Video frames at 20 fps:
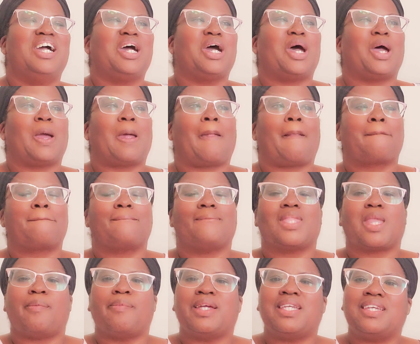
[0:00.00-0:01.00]

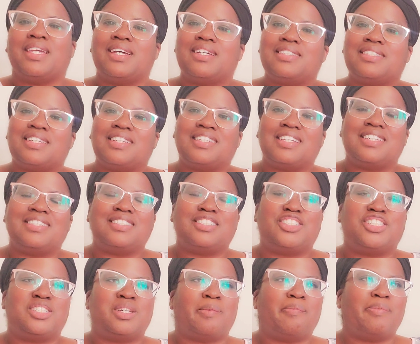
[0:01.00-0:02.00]
But yeah, so let's
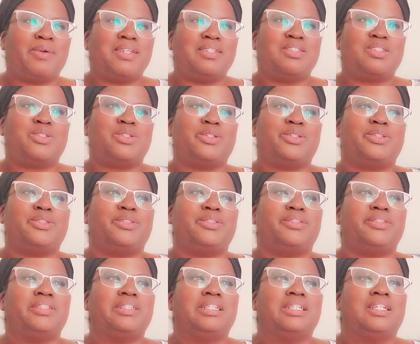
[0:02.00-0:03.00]
jump
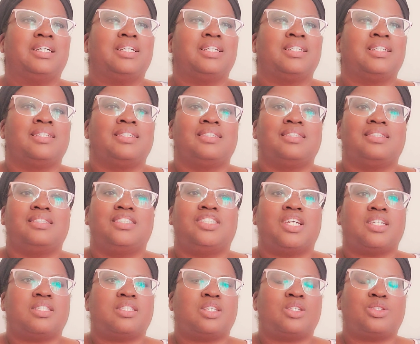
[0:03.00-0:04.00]
into
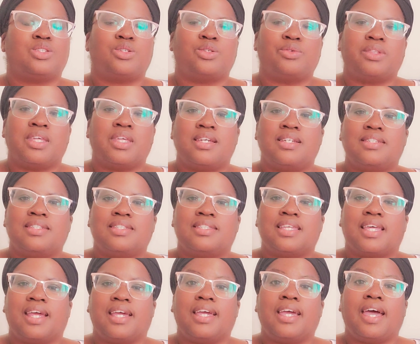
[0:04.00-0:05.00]
just the two things
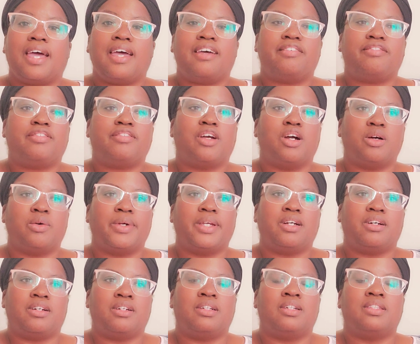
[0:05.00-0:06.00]
that I have going
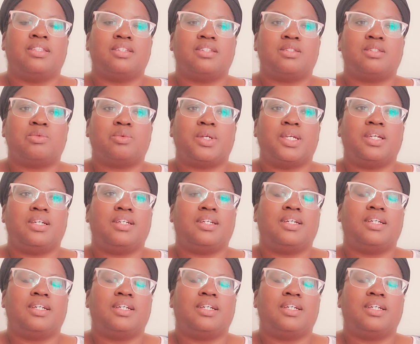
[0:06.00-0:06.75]
on this week.